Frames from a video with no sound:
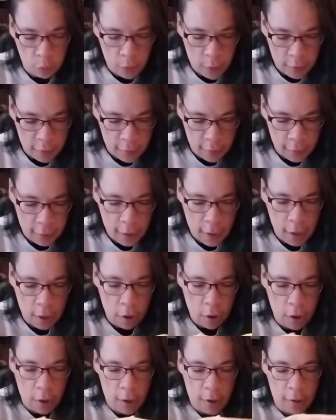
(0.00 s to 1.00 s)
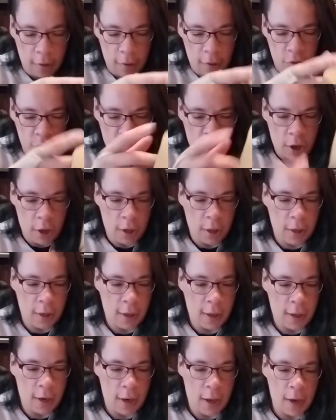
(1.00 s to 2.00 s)
Resting Tiger. It is a
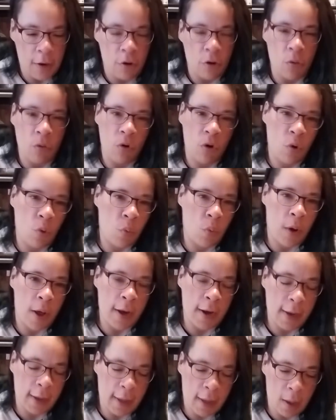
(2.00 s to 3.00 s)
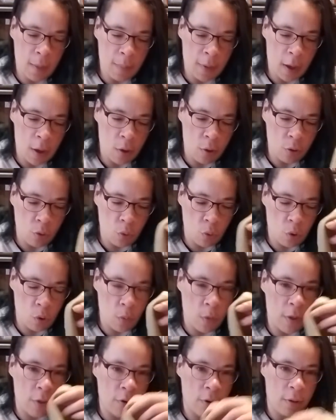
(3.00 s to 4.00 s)
Janlin kit. I don't know when it came out
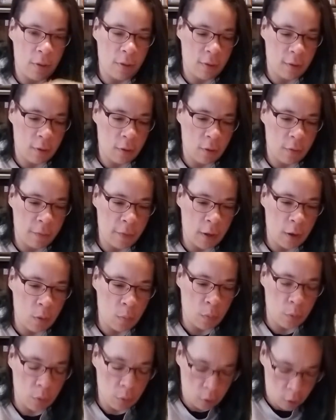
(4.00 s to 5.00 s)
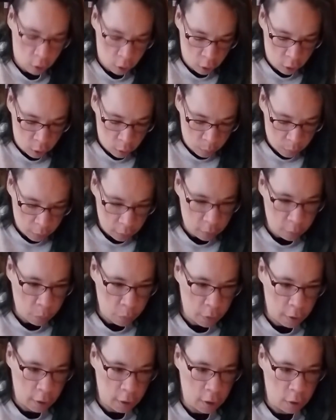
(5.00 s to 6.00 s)
or whether it's still available, but it's a
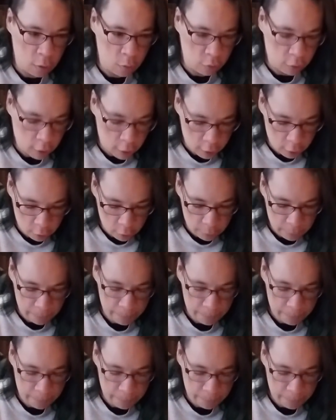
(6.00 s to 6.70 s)
pretty cute tiger.